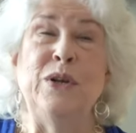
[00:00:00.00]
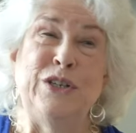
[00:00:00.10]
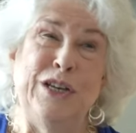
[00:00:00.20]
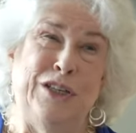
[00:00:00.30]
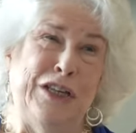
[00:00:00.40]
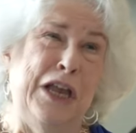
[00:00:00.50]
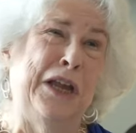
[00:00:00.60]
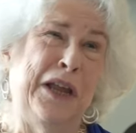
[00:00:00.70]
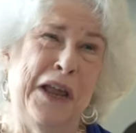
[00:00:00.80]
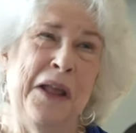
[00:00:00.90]
which is
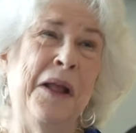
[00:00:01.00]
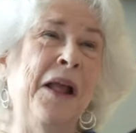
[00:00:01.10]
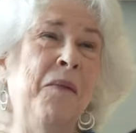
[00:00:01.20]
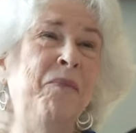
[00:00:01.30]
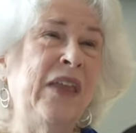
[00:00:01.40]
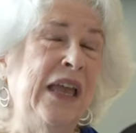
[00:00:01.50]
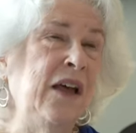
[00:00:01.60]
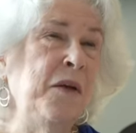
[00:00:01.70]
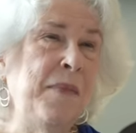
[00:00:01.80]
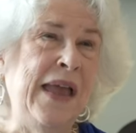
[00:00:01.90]

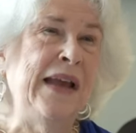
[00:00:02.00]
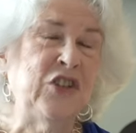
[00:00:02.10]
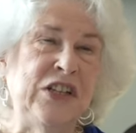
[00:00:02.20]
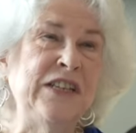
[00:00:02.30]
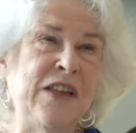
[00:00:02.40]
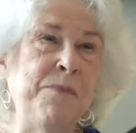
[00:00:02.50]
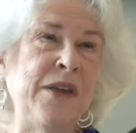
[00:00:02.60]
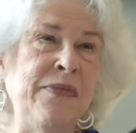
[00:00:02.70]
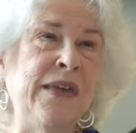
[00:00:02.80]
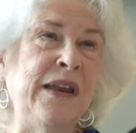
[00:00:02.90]
um, actually
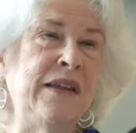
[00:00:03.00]
something that